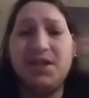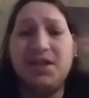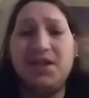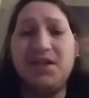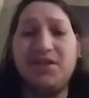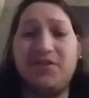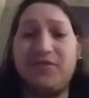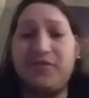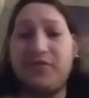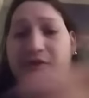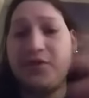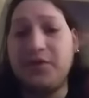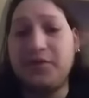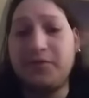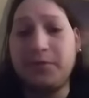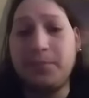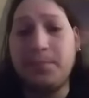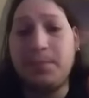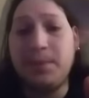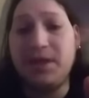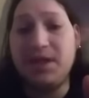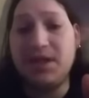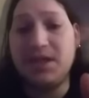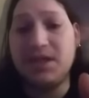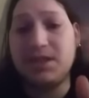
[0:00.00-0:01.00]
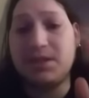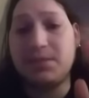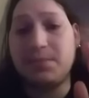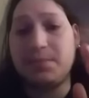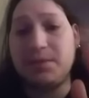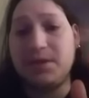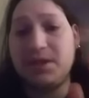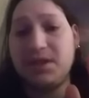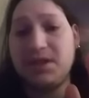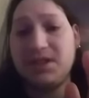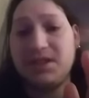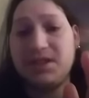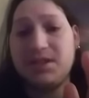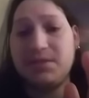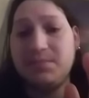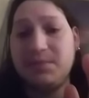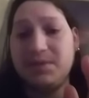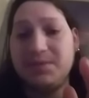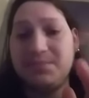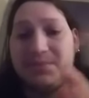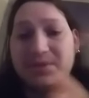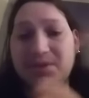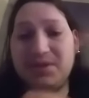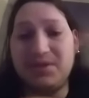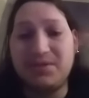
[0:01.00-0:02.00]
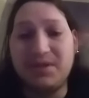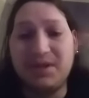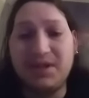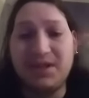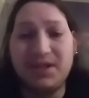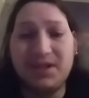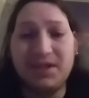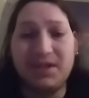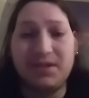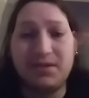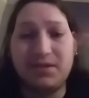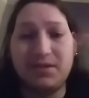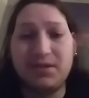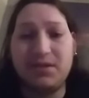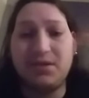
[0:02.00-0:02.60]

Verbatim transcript: It's free for PS Plus members right now.